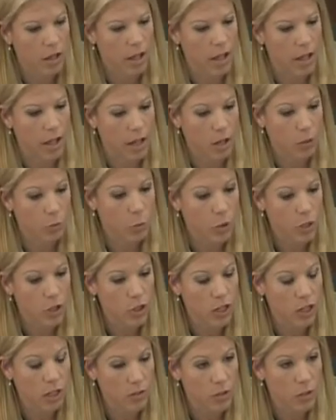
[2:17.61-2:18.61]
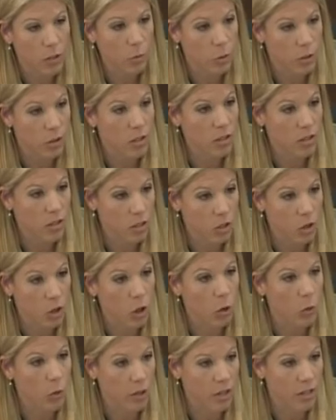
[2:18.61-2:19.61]
I appreciate if someone doesn't
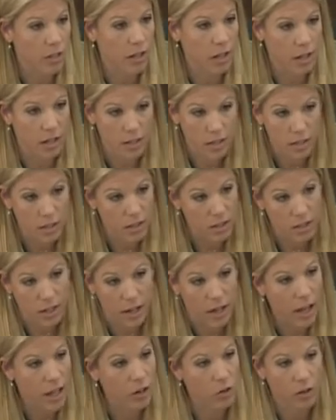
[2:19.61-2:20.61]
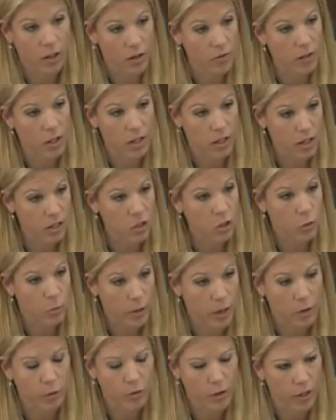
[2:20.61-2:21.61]
know and is honest and say, I don't have that answer,
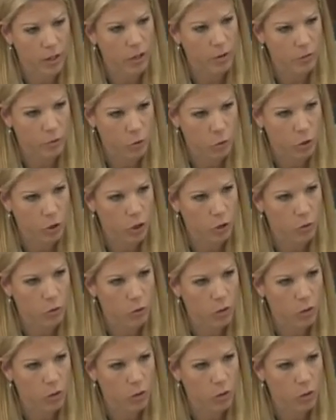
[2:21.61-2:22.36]
but I'll find out for you.